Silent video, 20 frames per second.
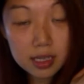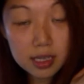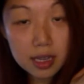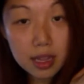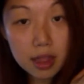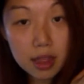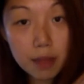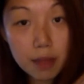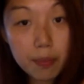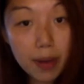
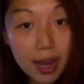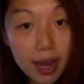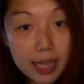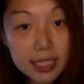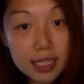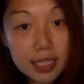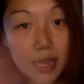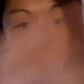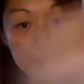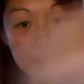The
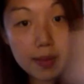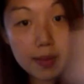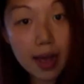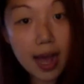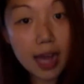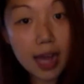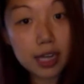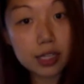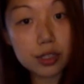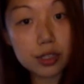bicep
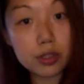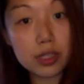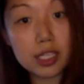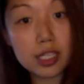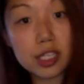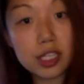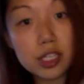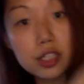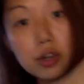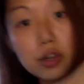actually
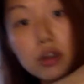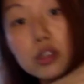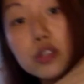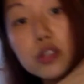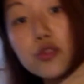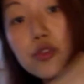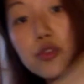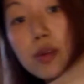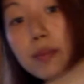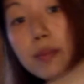starts
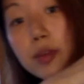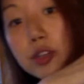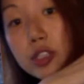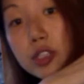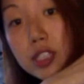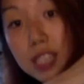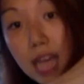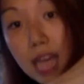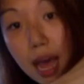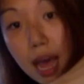from your
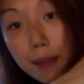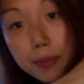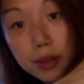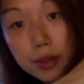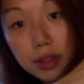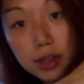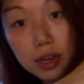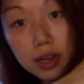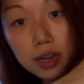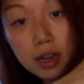
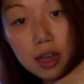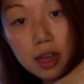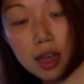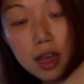scapula